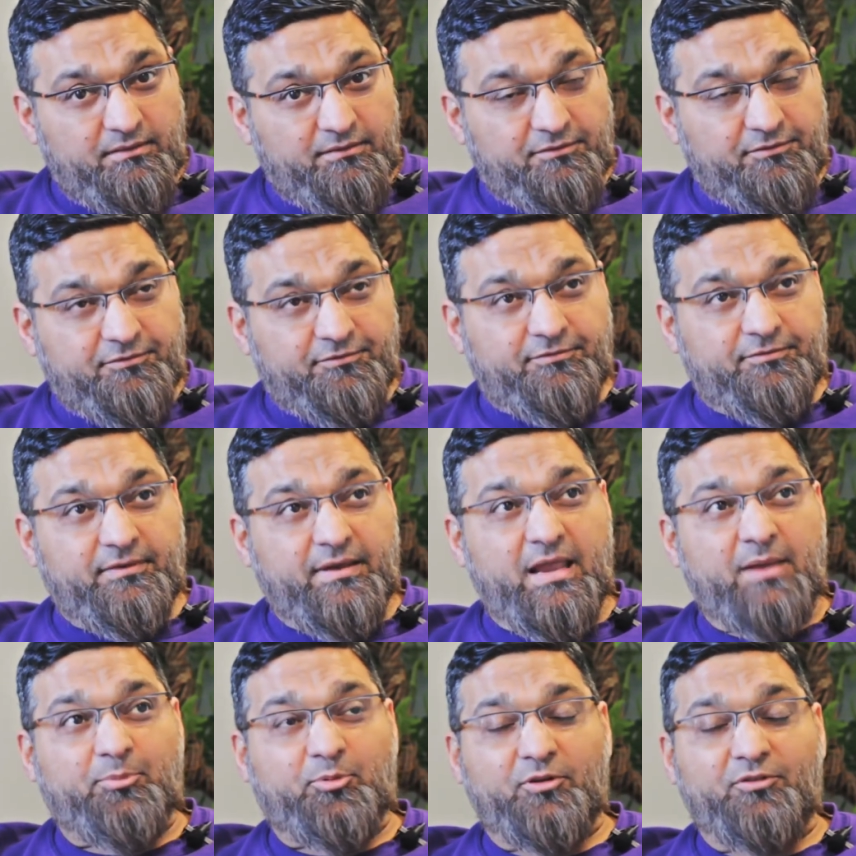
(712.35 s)

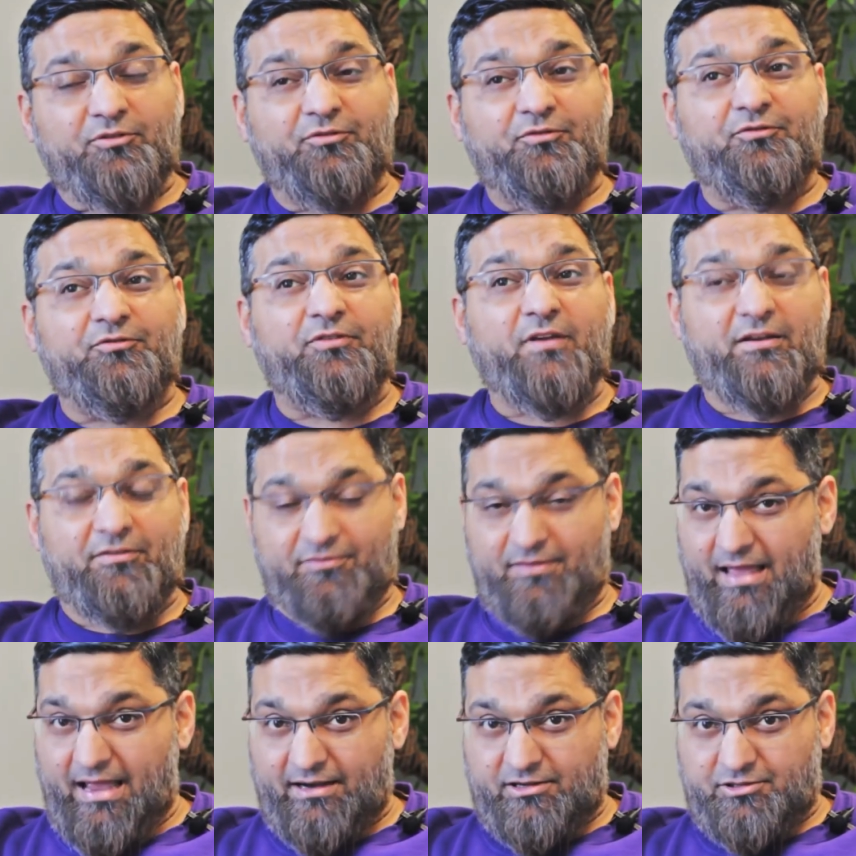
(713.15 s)

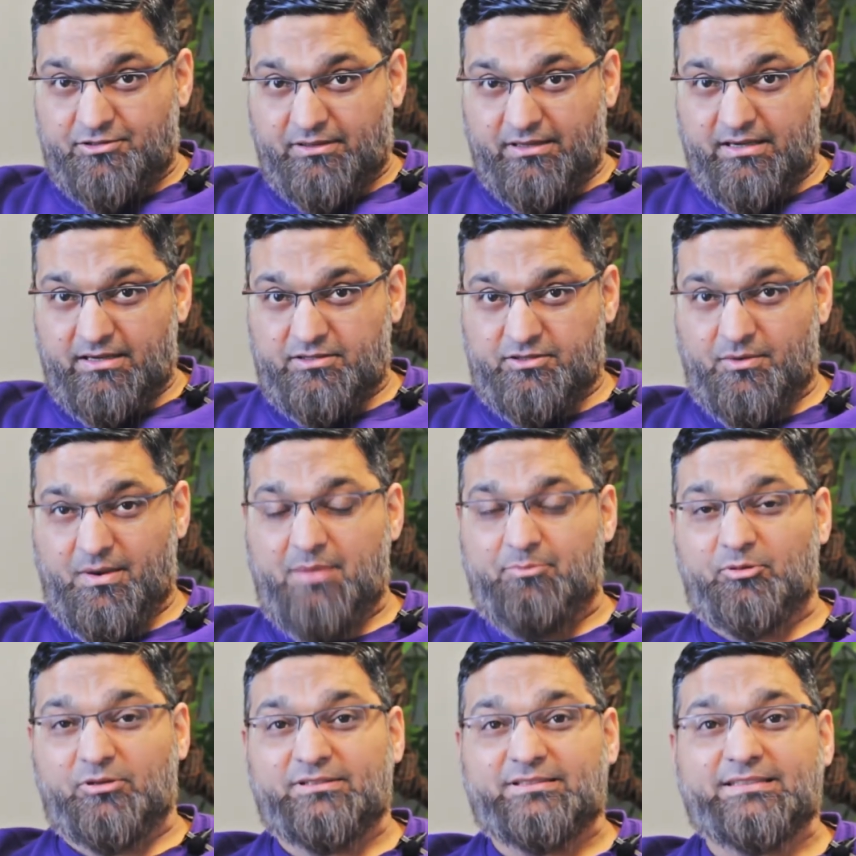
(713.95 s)
5th actually, so
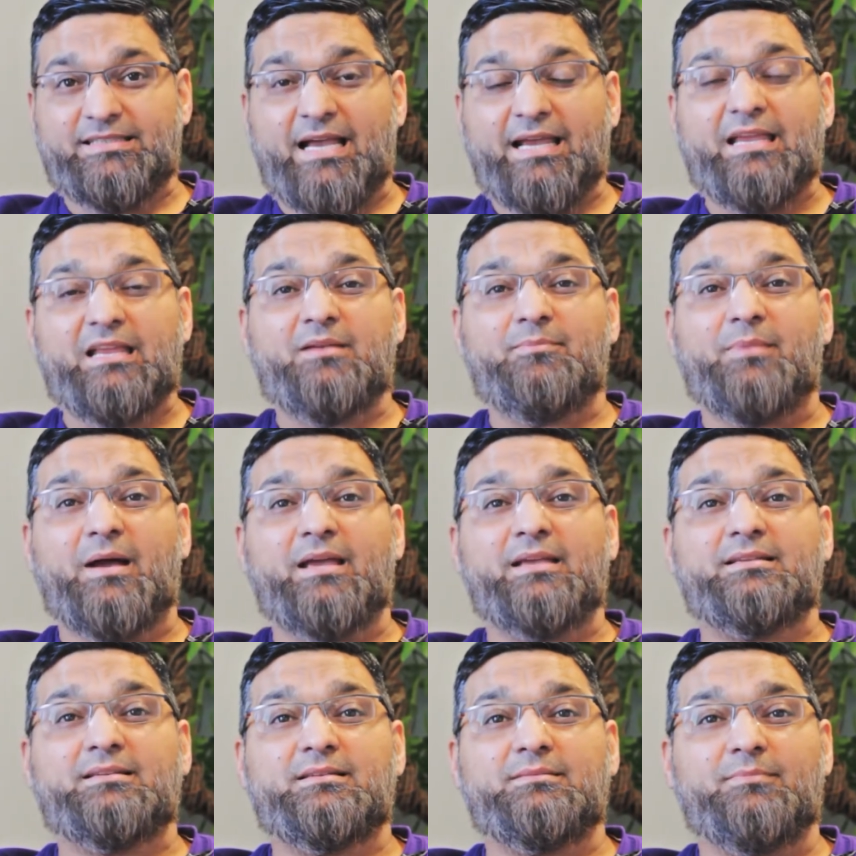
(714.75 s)
April 2nd,
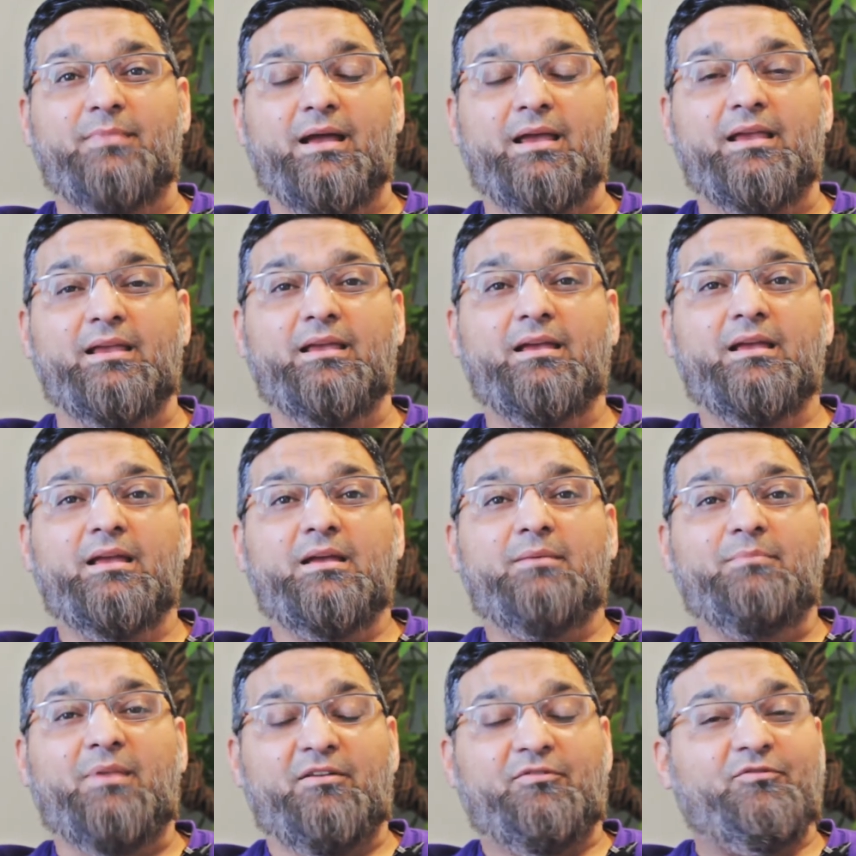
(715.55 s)

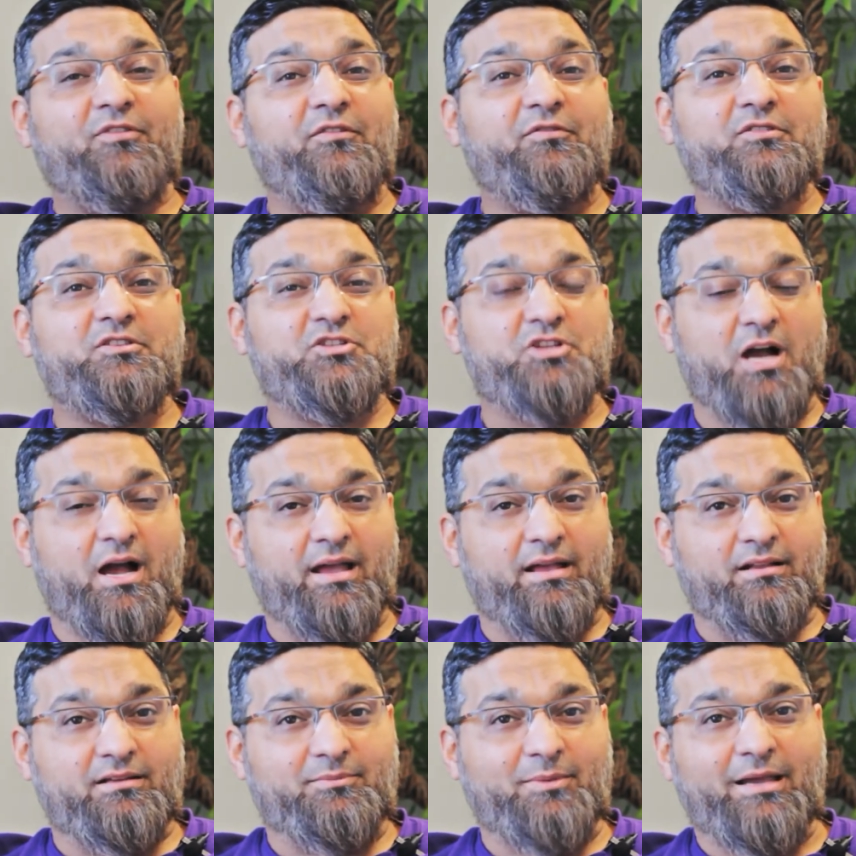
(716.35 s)
my fifth
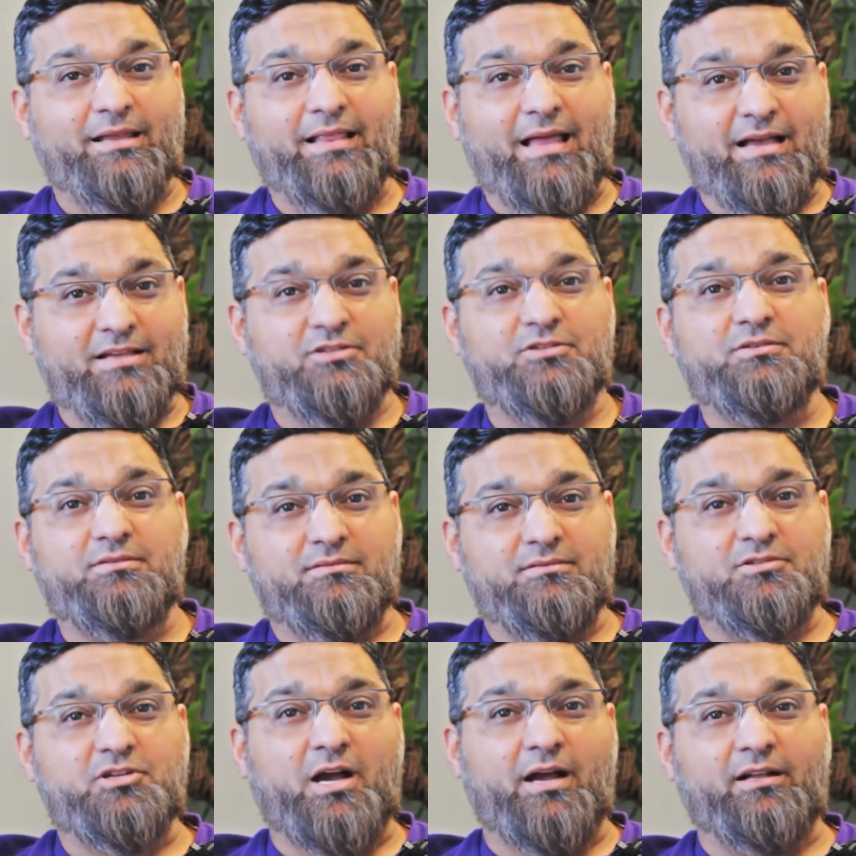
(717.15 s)
child, my last
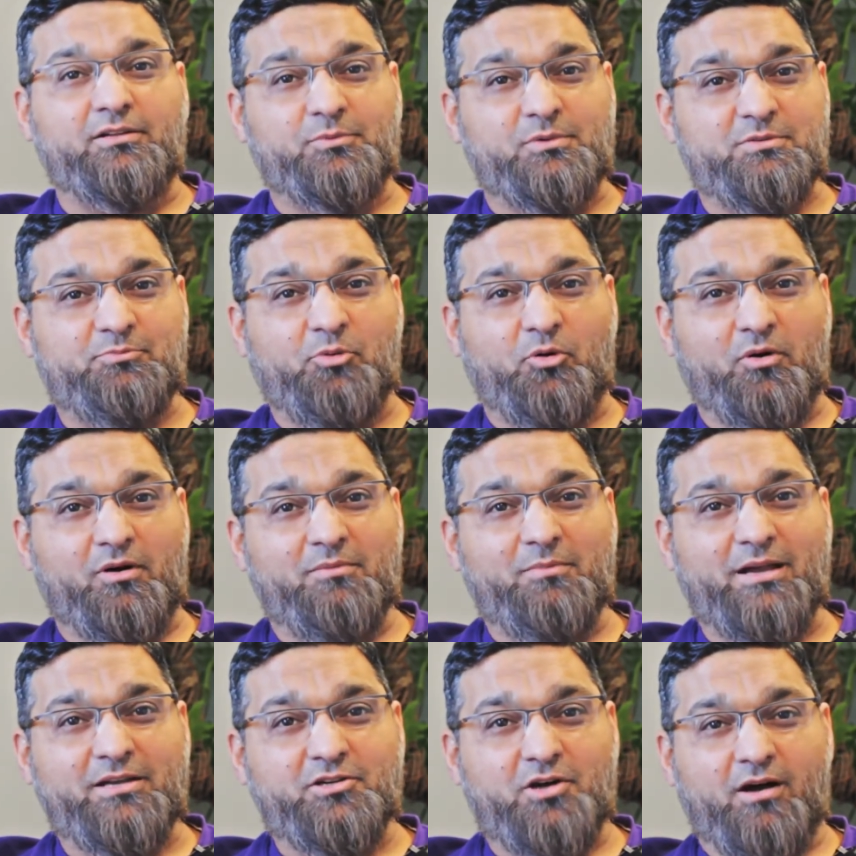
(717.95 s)
child was
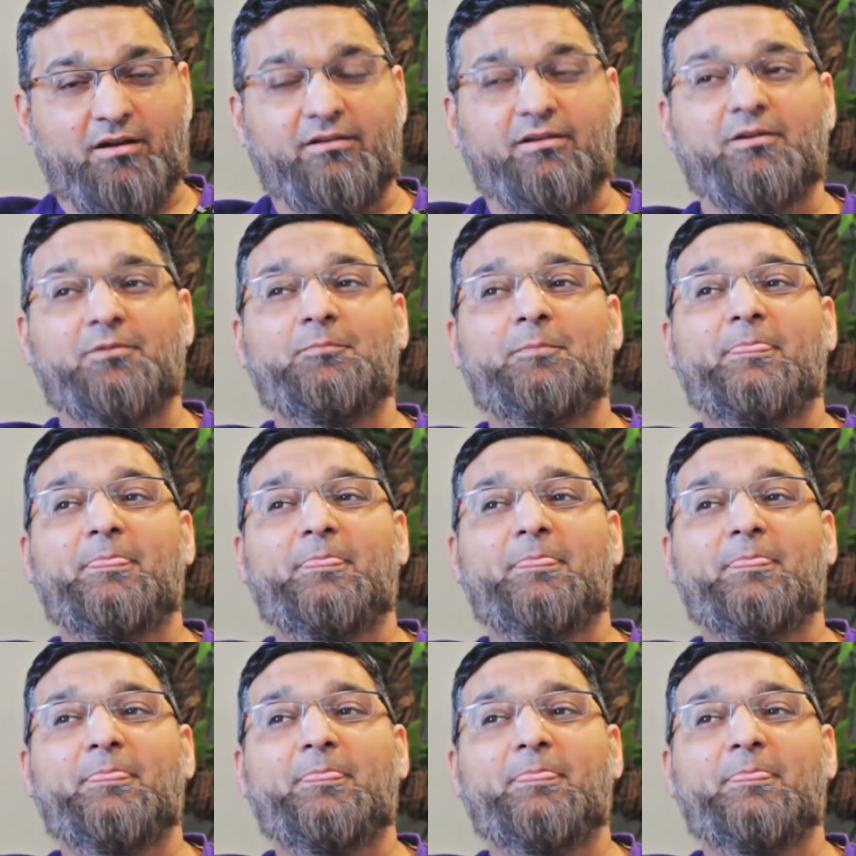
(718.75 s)
born, my daughter,